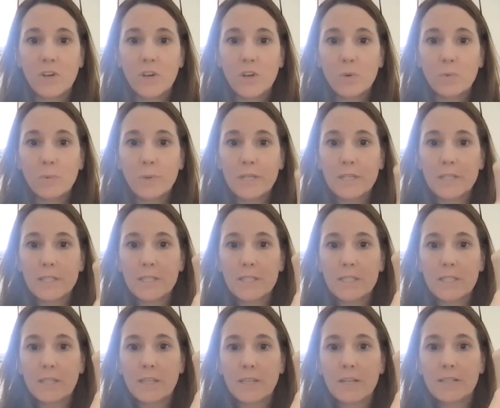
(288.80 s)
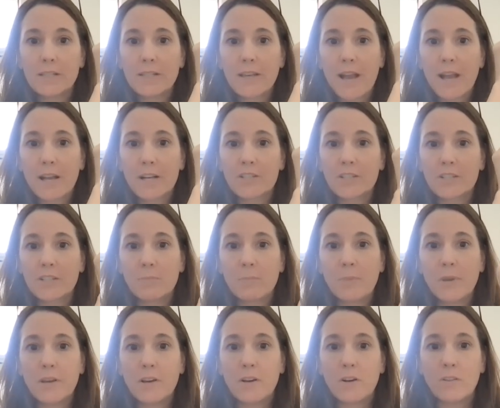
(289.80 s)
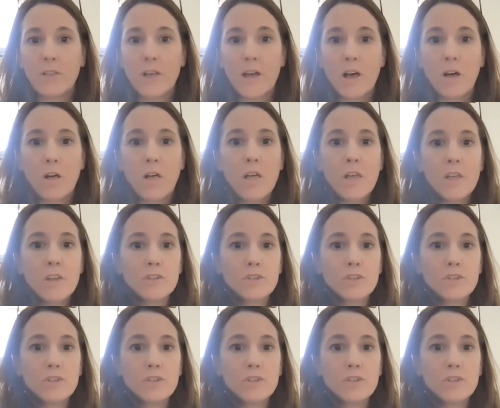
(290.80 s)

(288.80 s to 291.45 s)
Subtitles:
We can see that it's actually parallel